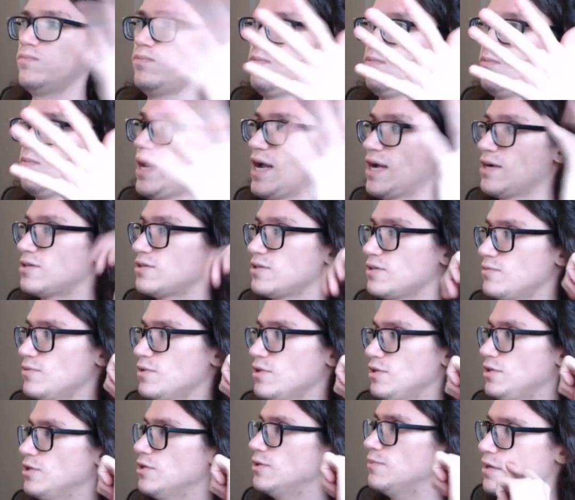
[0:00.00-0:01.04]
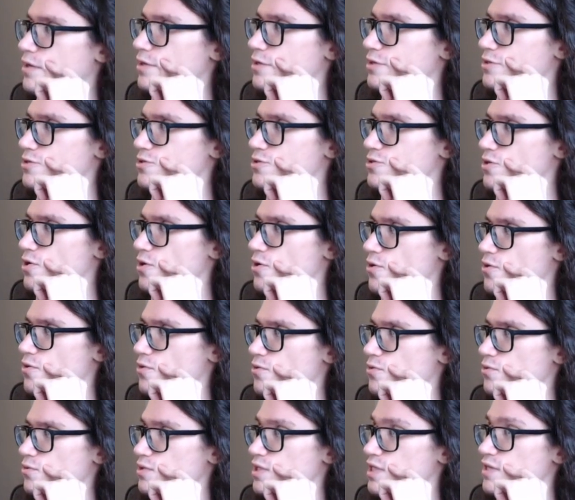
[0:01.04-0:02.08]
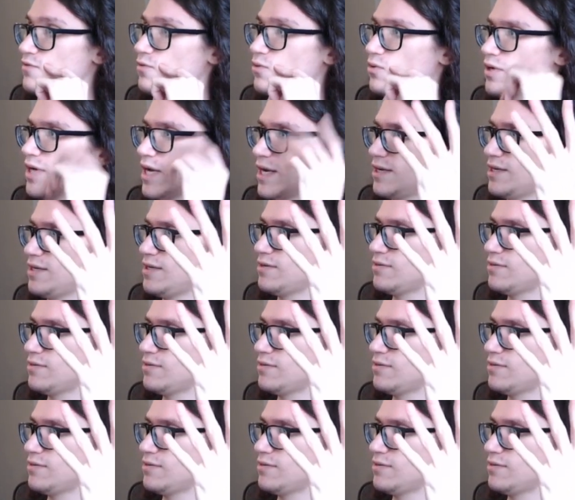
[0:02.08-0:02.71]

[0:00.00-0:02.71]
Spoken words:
actually really good. So Z490